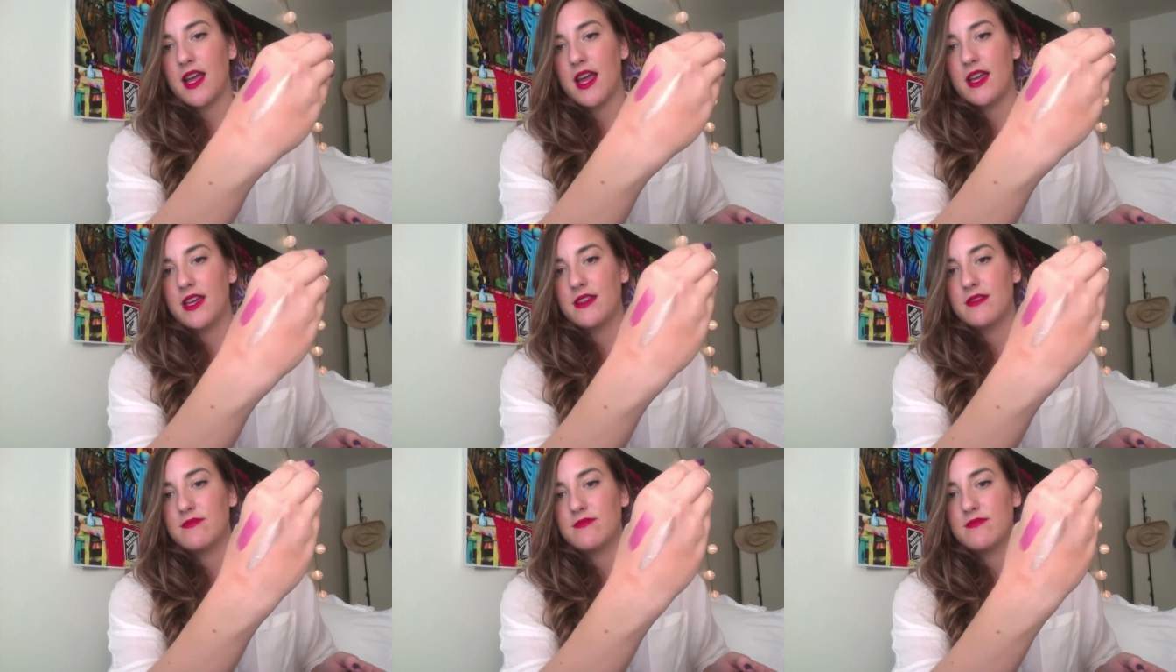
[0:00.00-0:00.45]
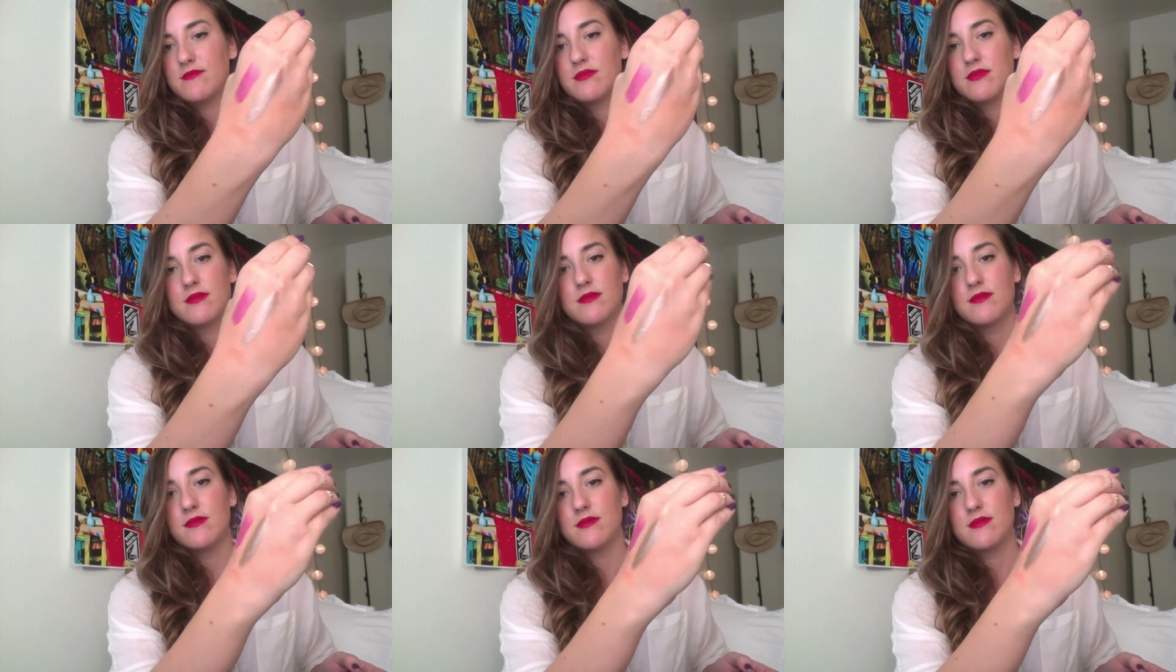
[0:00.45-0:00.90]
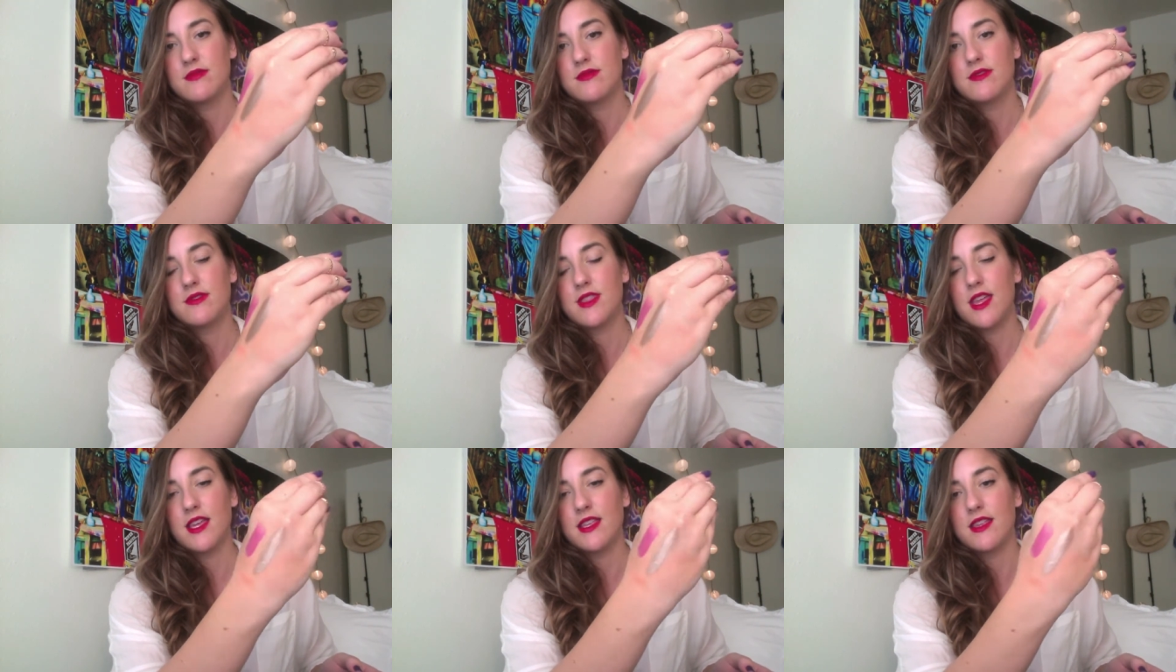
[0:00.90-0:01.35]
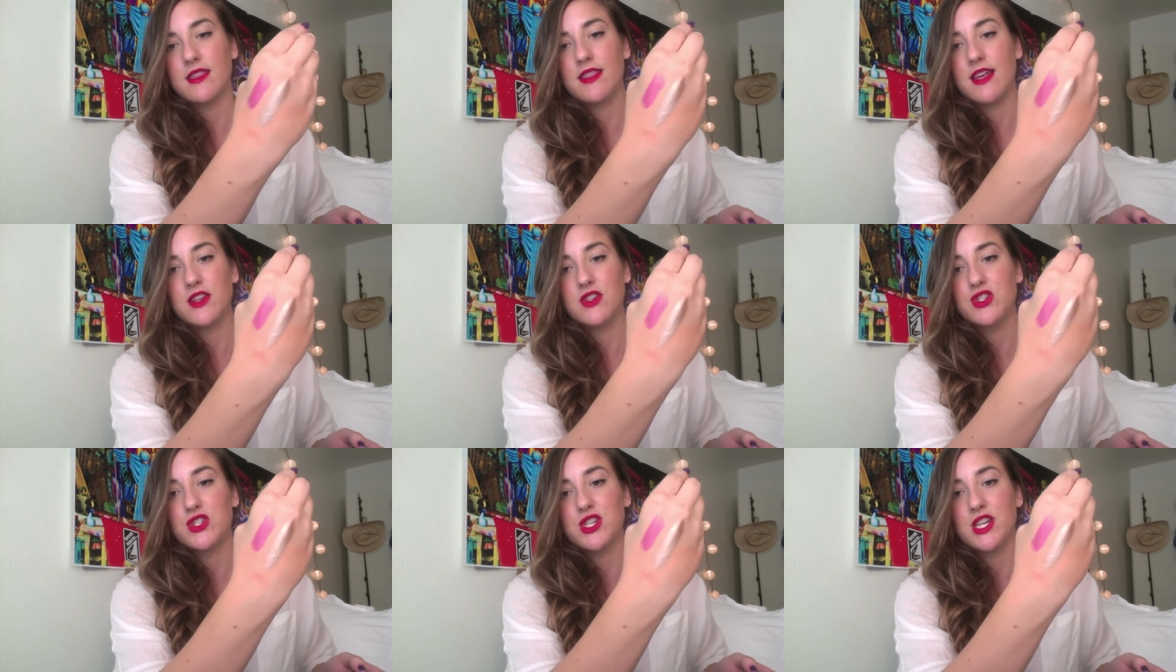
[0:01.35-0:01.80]
I think that
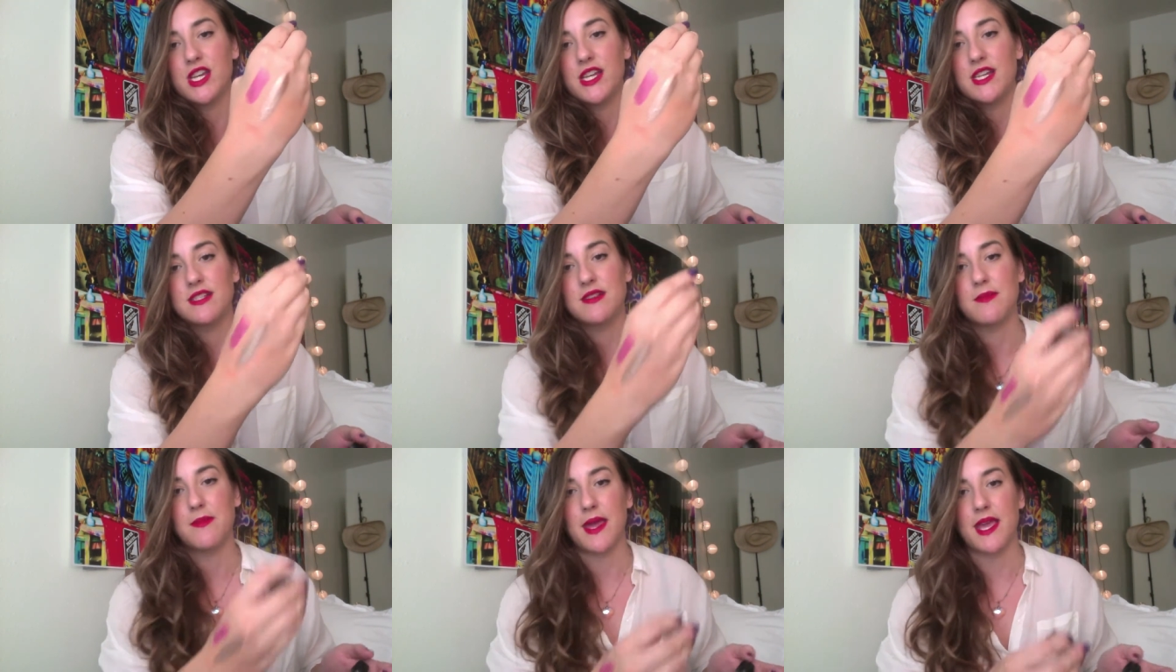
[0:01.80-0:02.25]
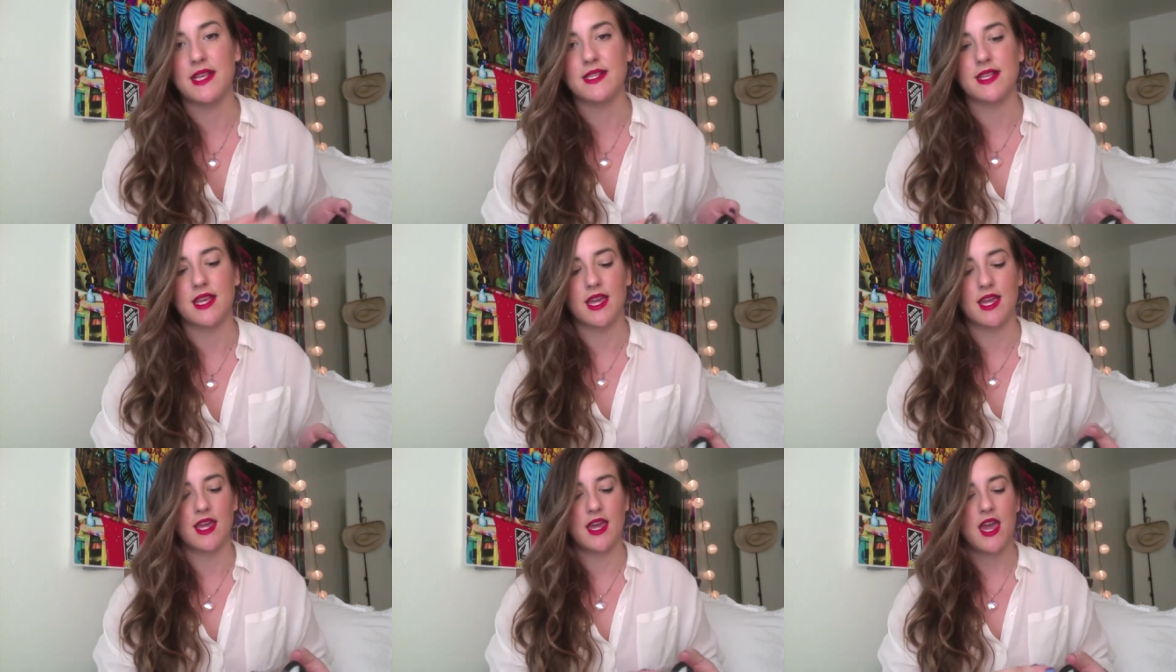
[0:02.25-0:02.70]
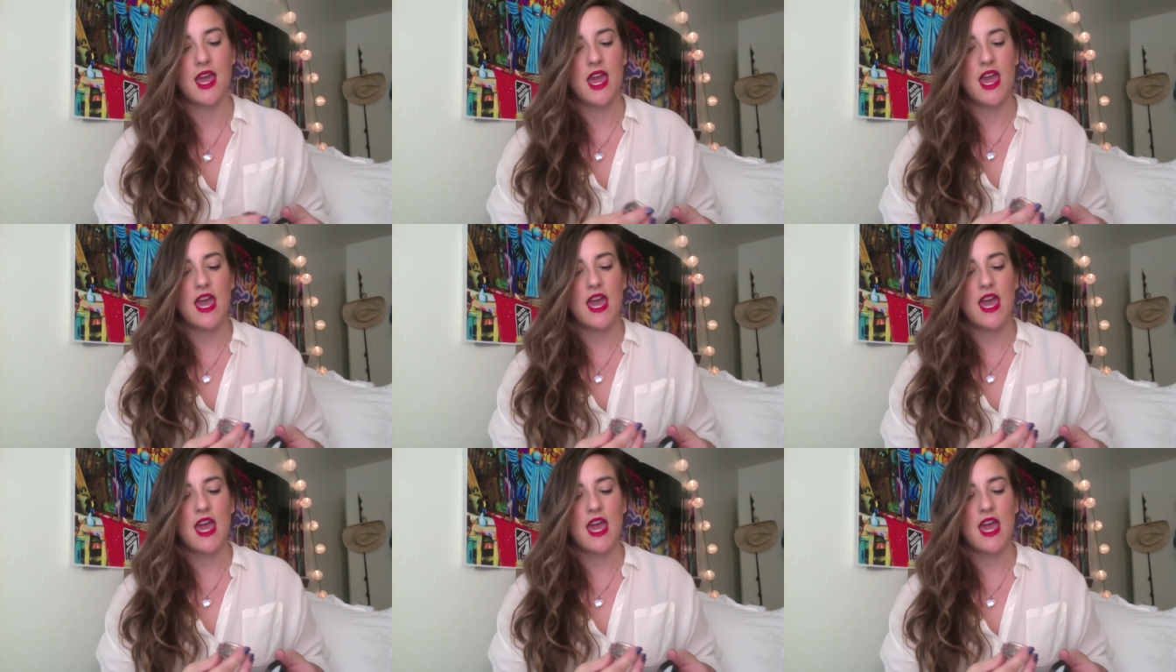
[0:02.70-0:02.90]
that sheen is amazing.